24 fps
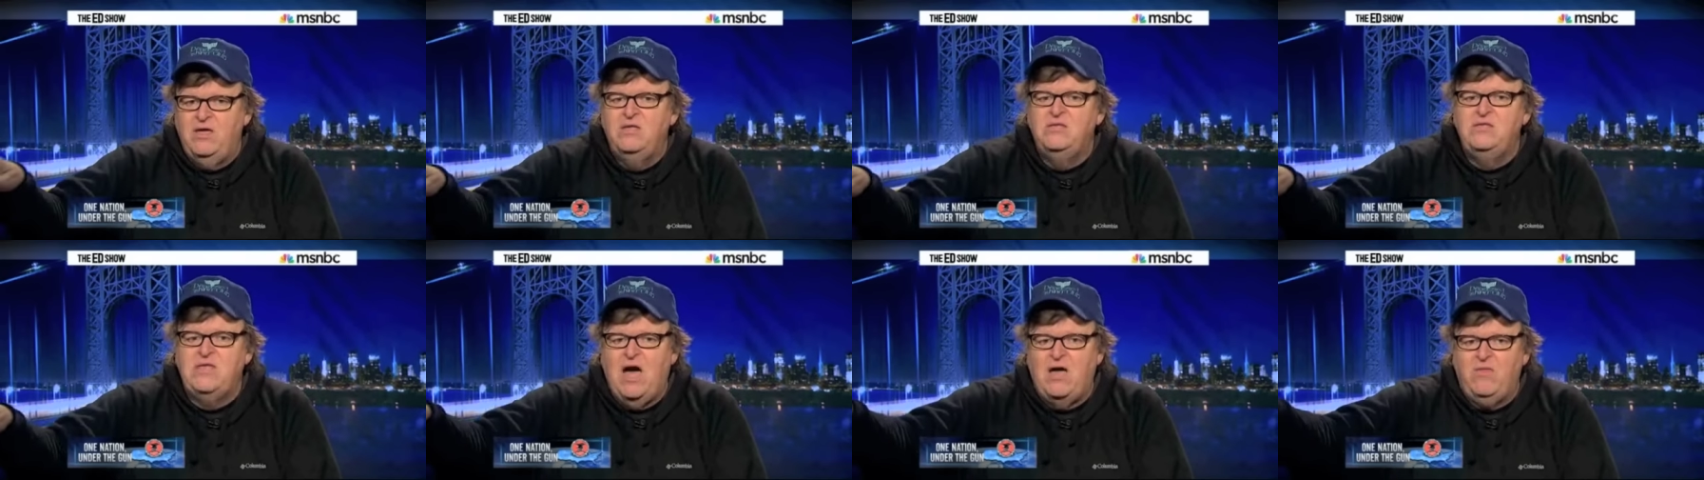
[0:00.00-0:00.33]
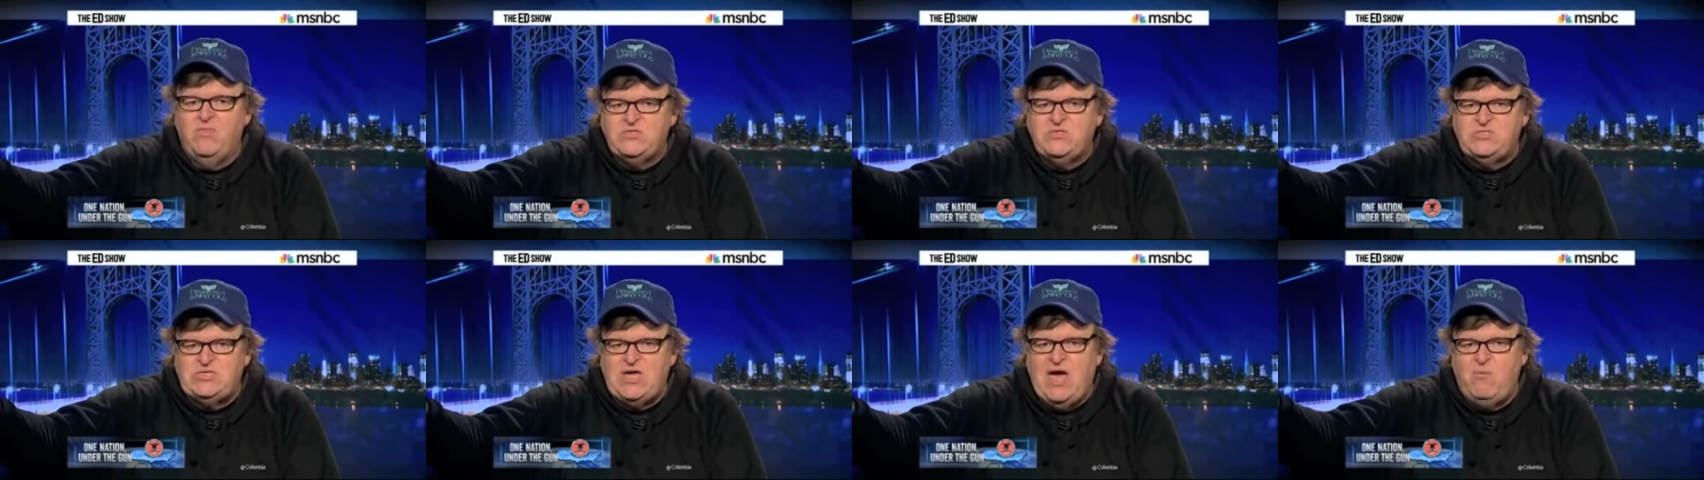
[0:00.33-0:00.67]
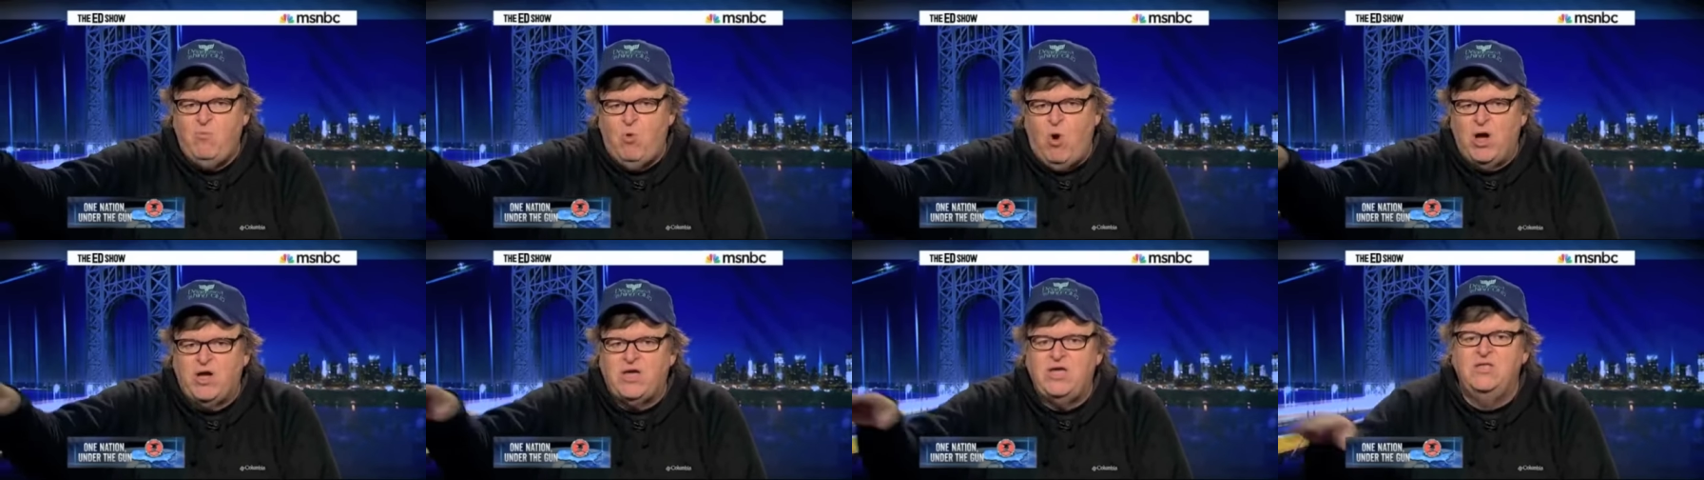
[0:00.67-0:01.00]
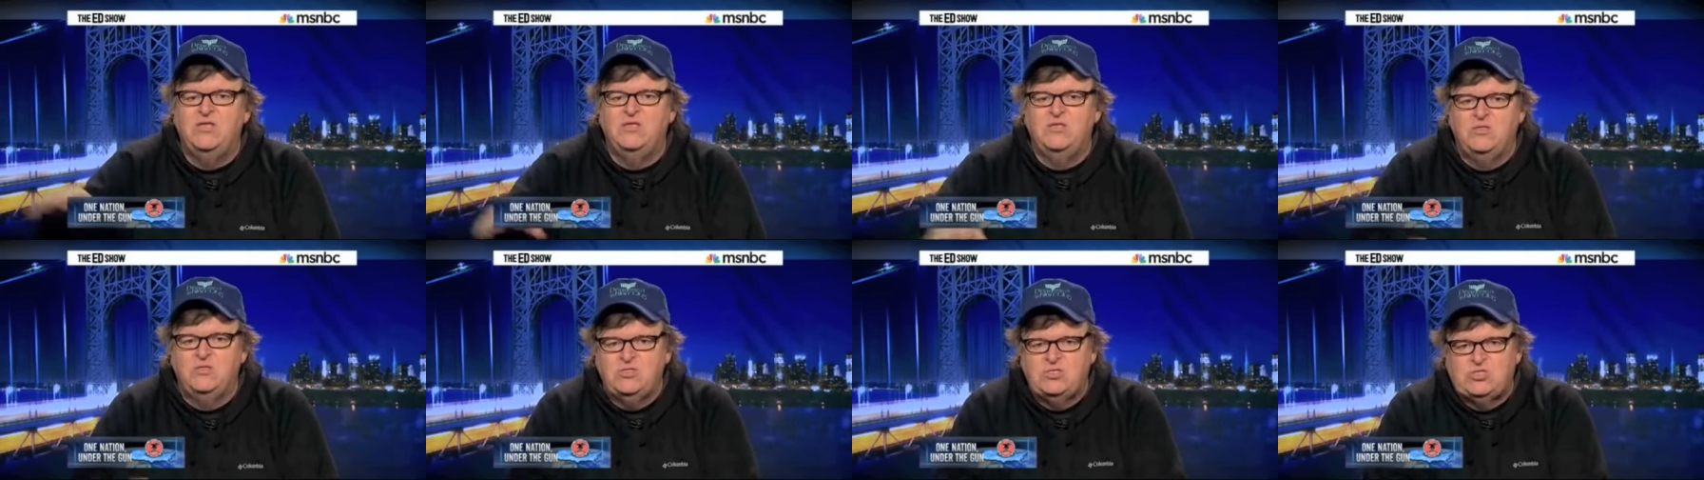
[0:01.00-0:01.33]
down the sidewalk
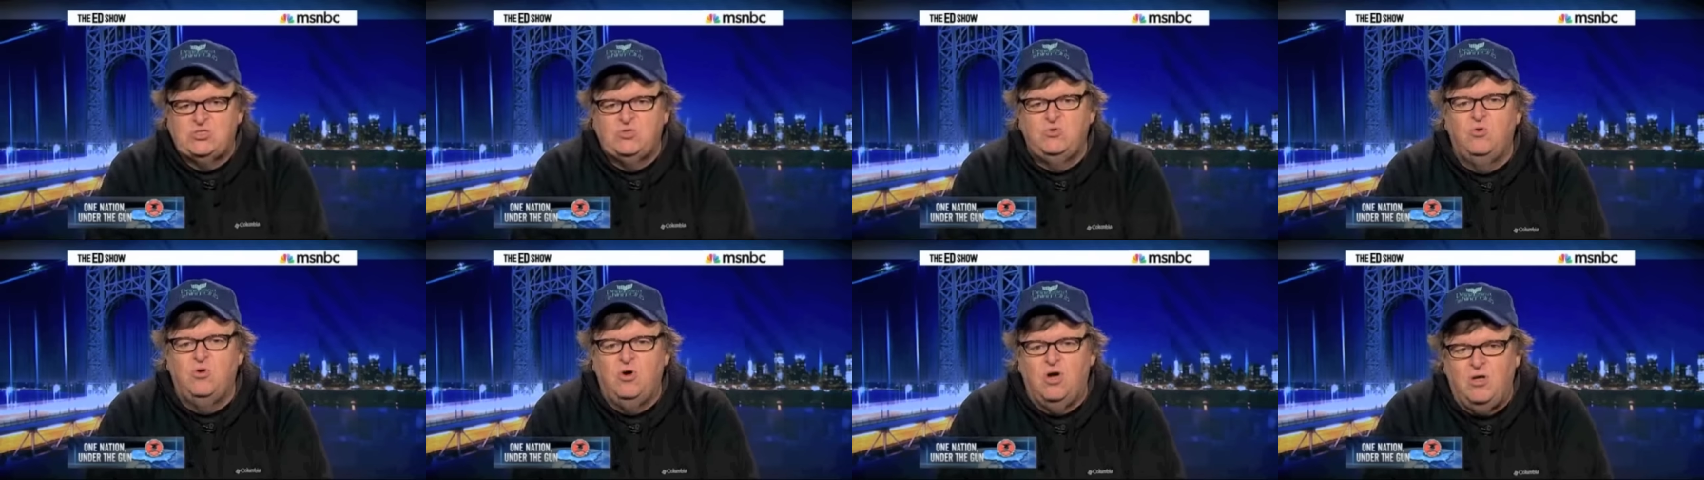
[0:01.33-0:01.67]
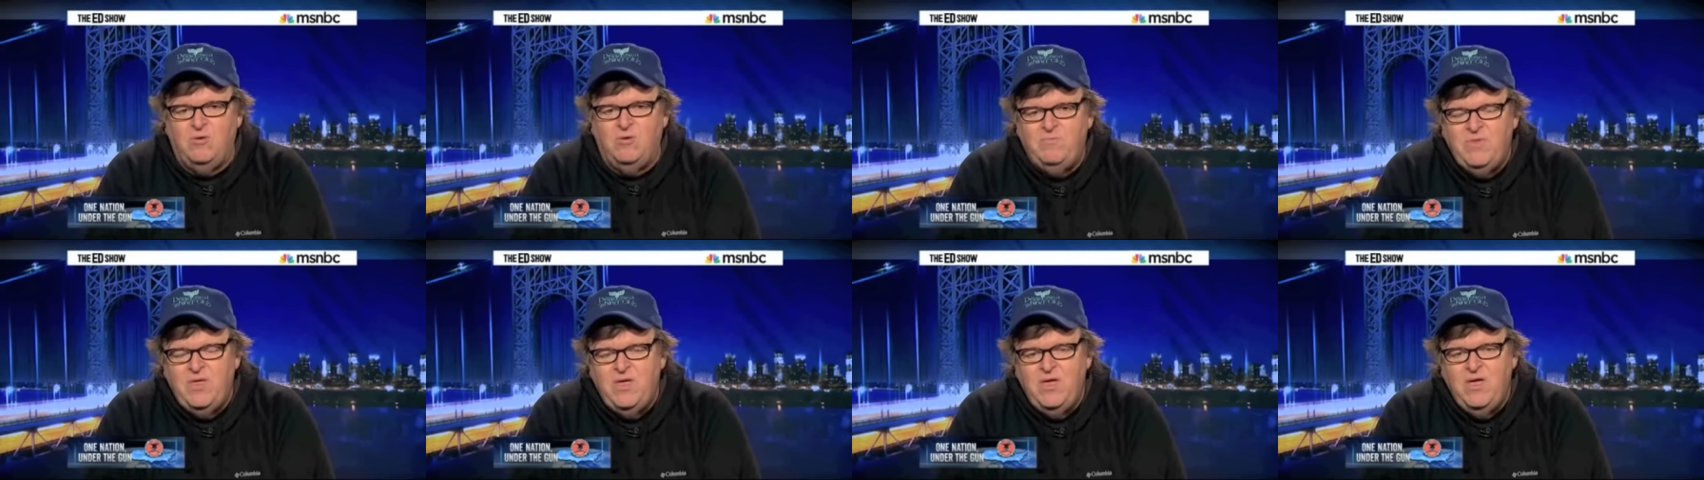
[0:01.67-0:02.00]
into the school,